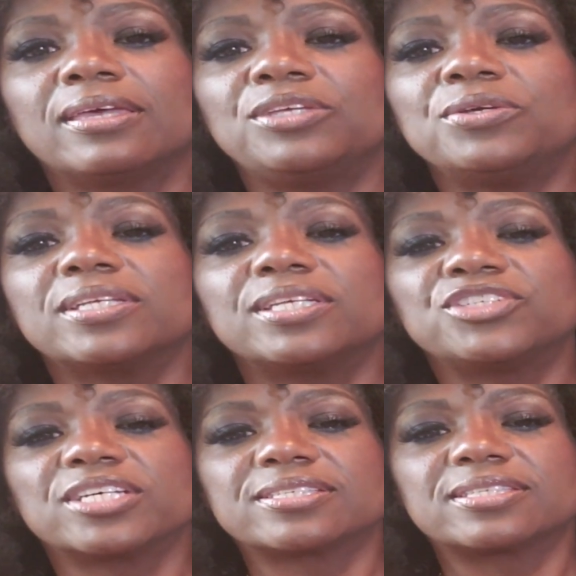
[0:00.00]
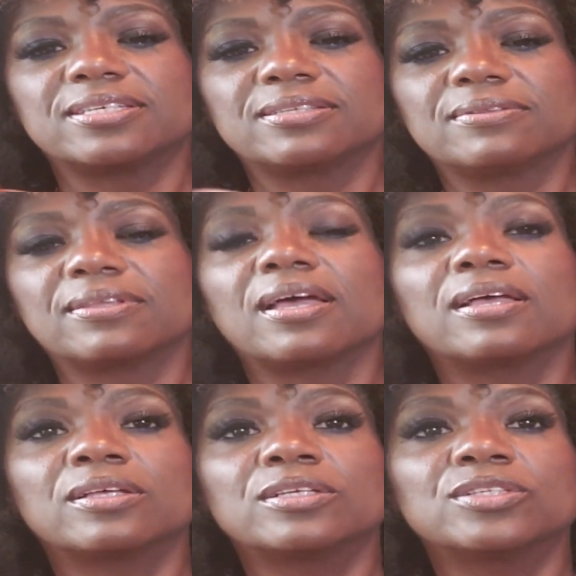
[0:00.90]
and you can adjust it
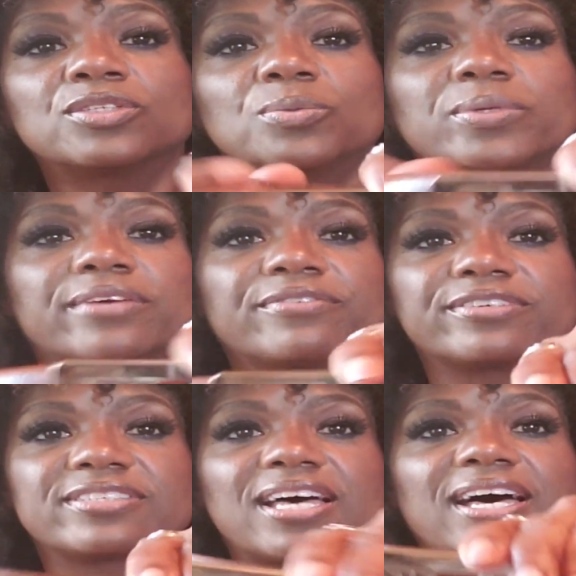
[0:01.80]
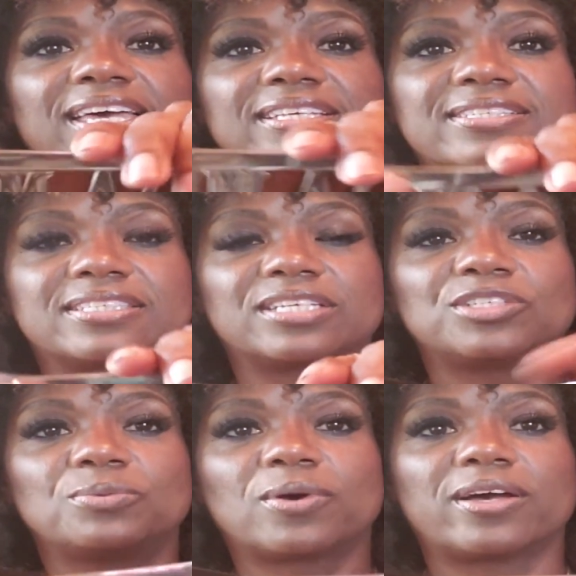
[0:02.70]
to whatever size that
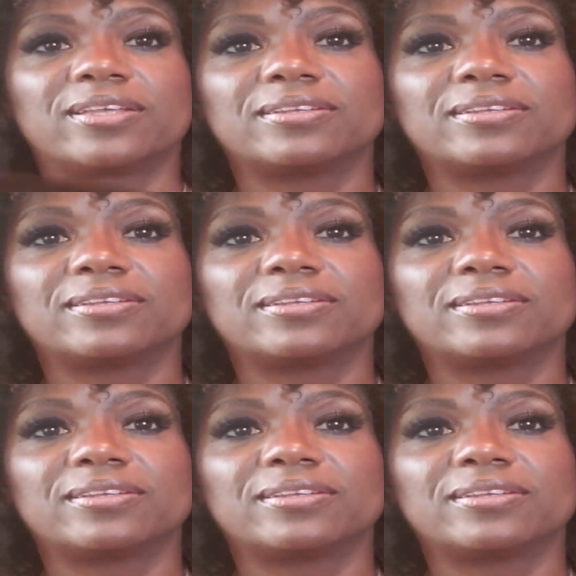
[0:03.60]
you want.